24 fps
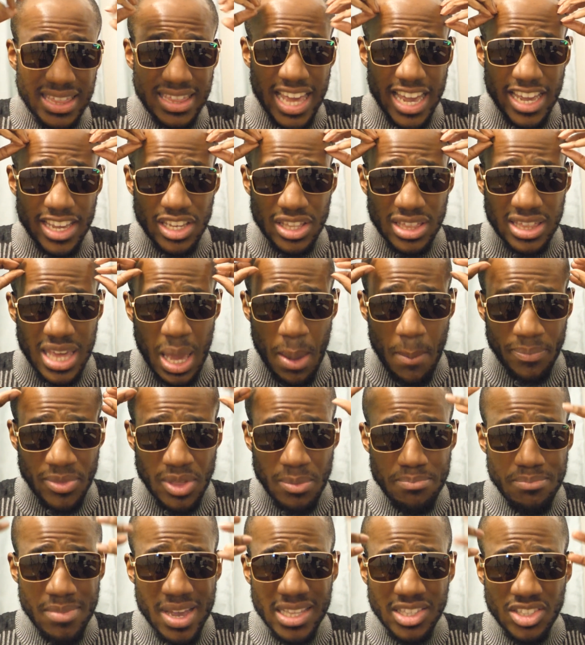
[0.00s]
The
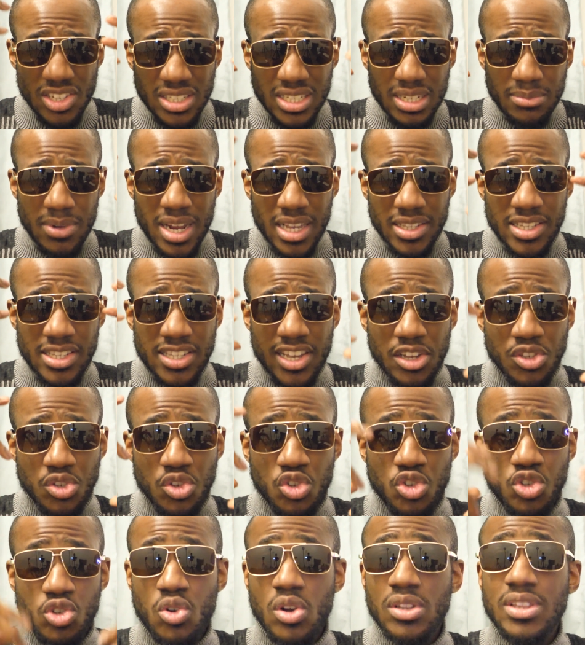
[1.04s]
mental gymnastics are so
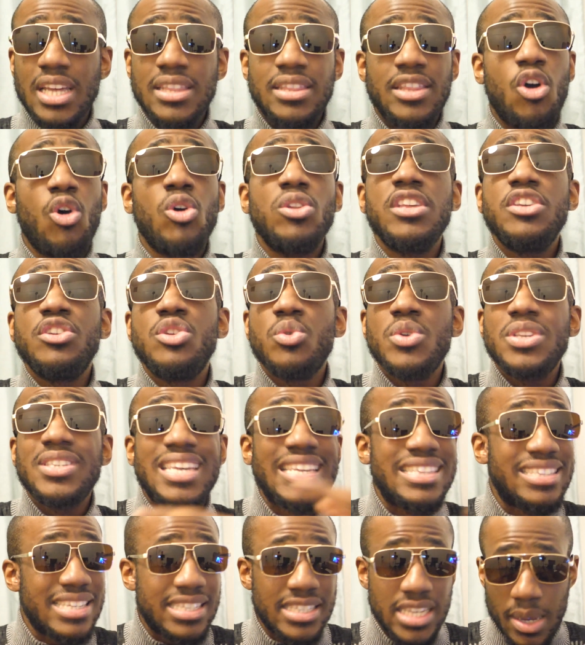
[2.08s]
strong that all they do is
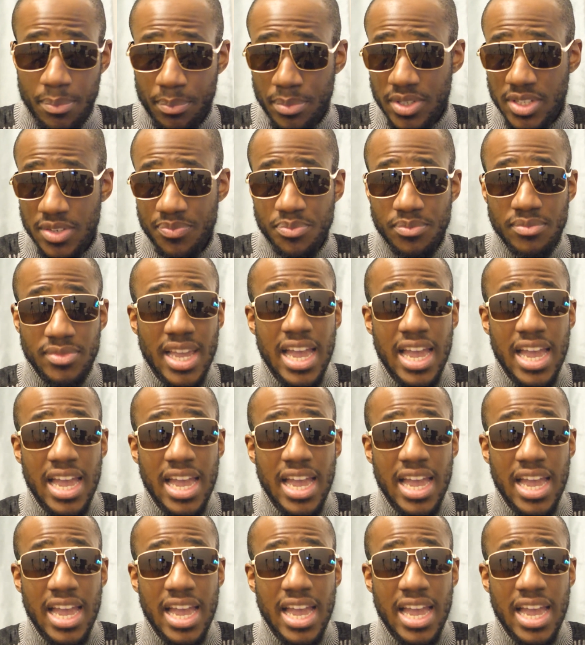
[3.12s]
intercept